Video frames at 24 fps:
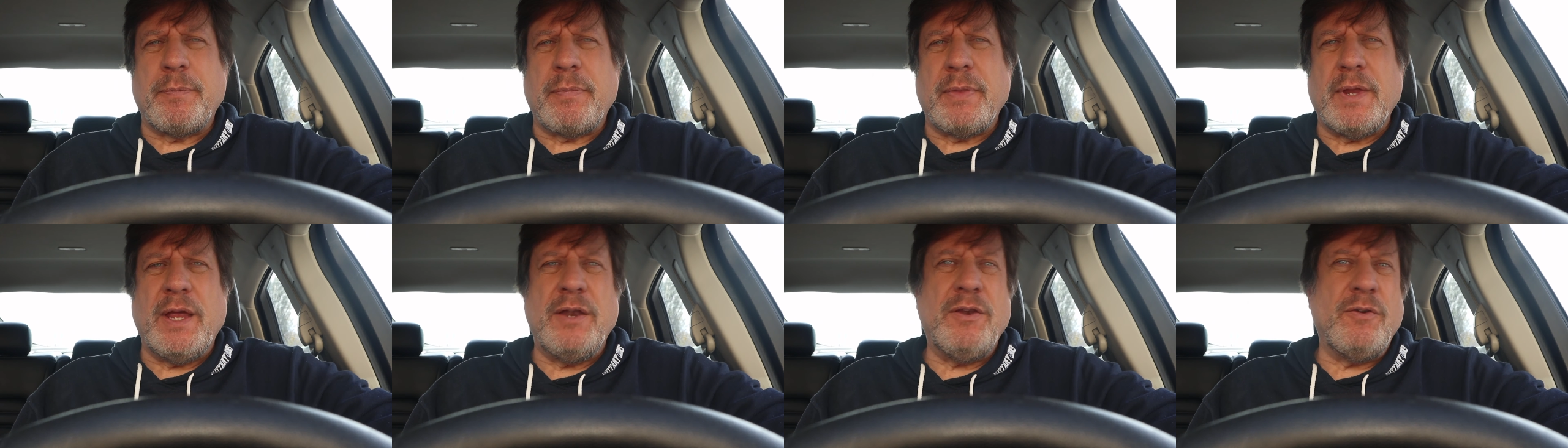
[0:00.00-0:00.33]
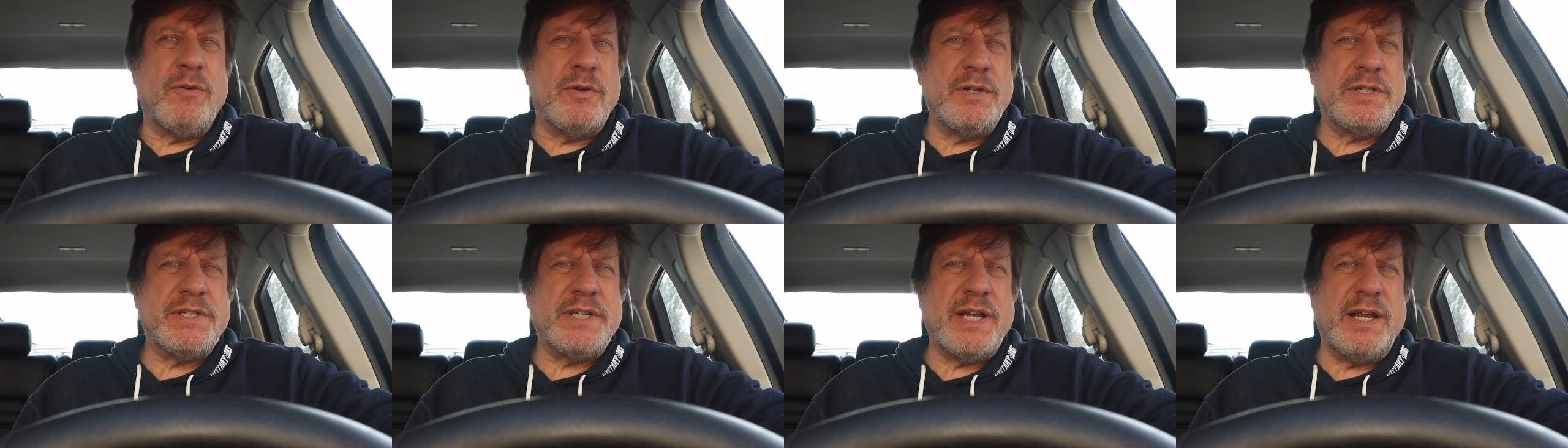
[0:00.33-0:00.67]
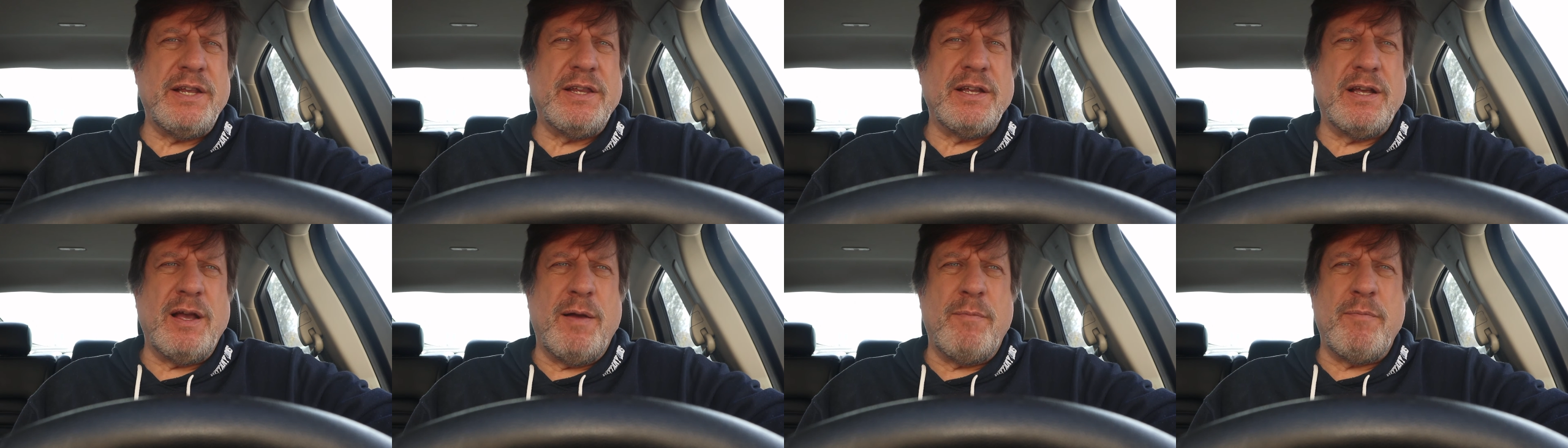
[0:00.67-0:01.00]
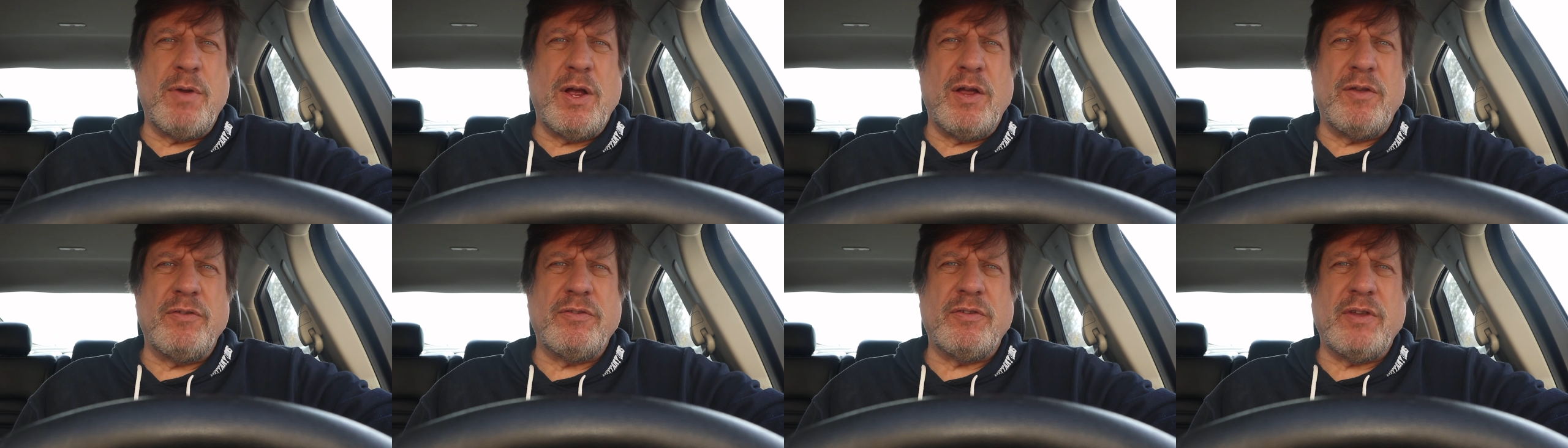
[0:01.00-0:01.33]
And they're inside the
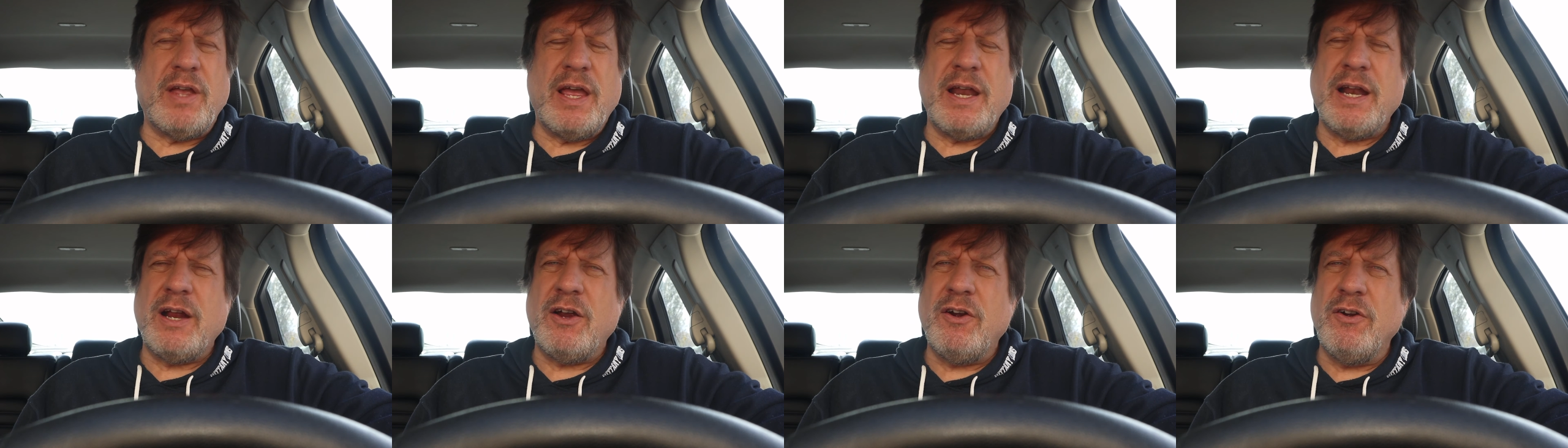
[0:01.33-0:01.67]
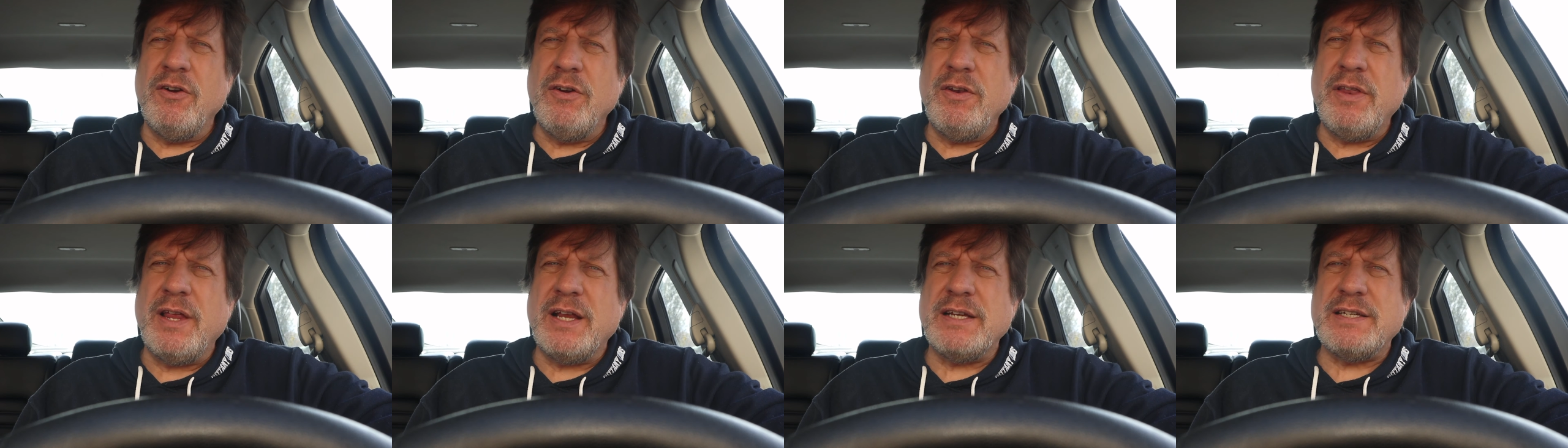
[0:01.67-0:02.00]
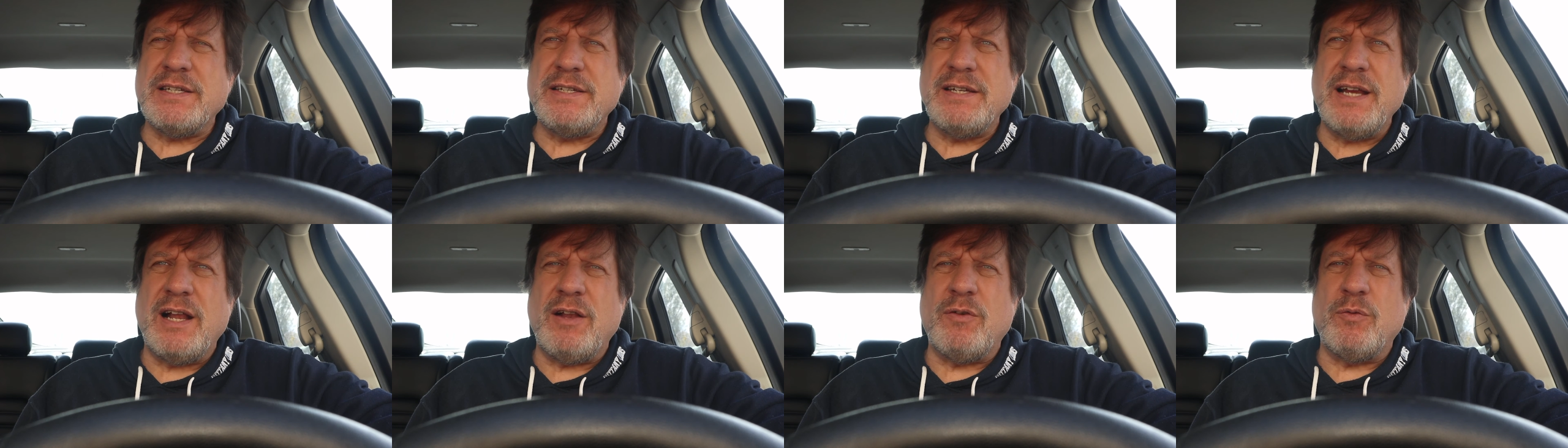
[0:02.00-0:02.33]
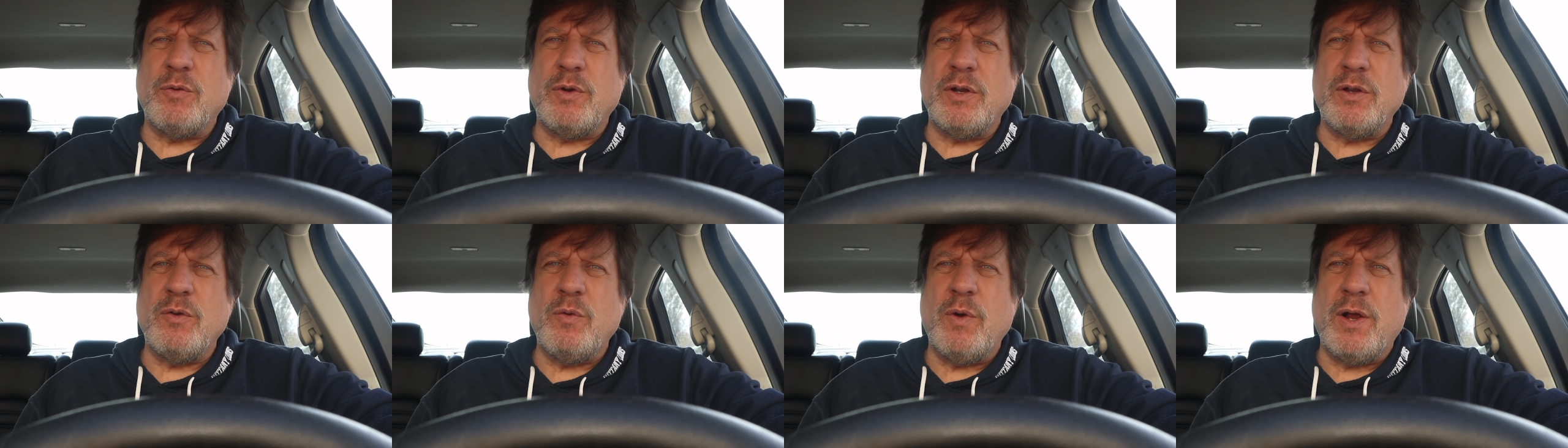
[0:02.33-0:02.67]
gumballs. And I heard they sell
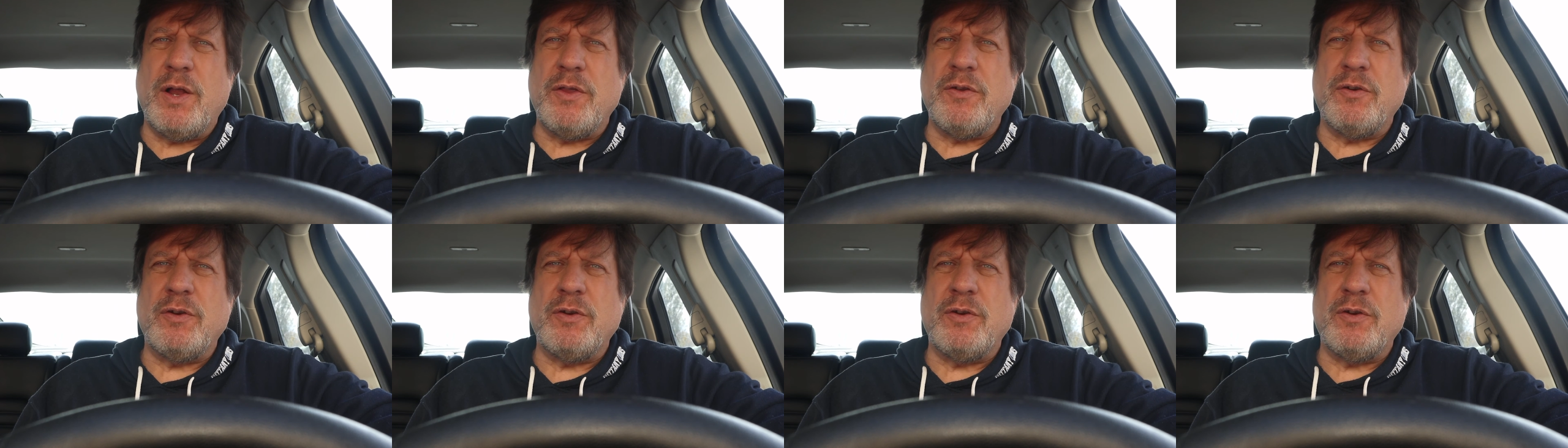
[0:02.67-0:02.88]
really well.